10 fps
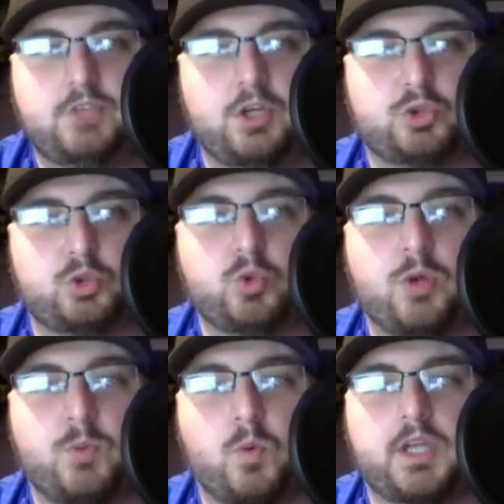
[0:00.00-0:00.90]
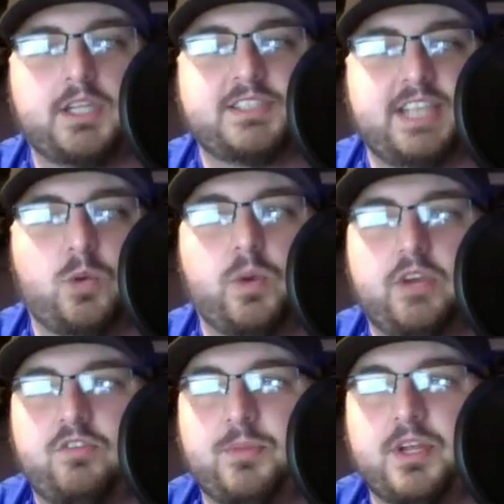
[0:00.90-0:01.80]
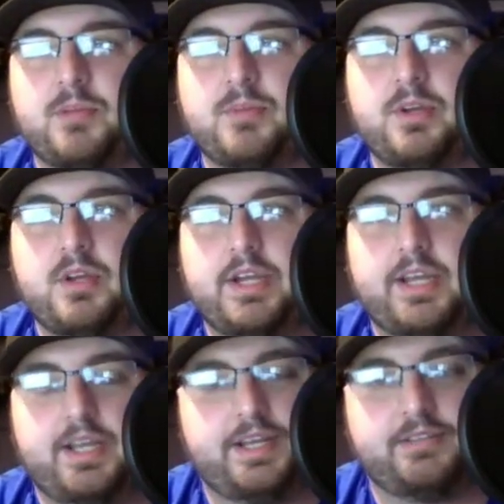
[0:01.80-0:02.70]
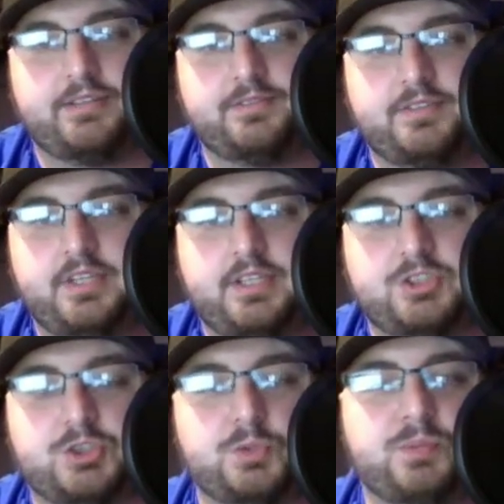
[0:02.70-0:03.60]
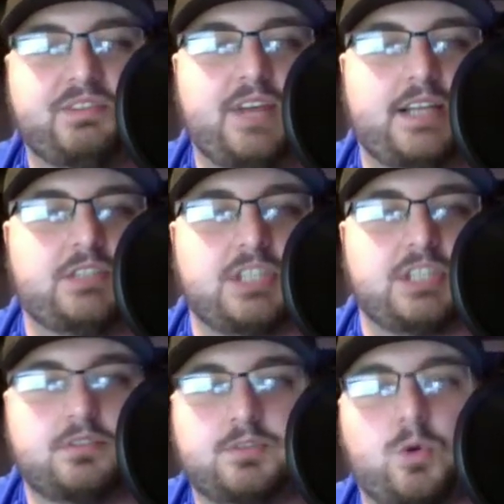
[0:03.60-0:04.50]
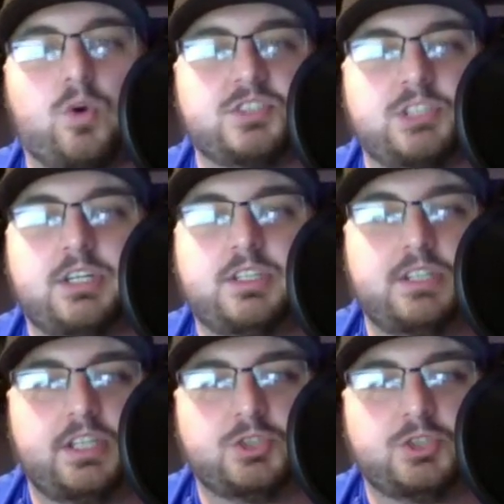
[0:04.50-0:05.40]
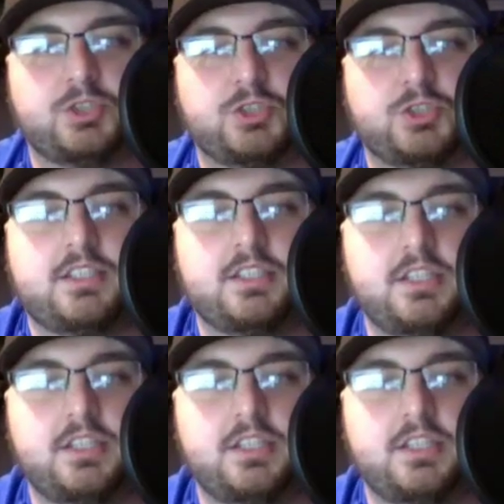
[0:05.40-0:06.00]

true number one going to take away from him? And there's two big factors there: Cortland Sutton and Drew Lock.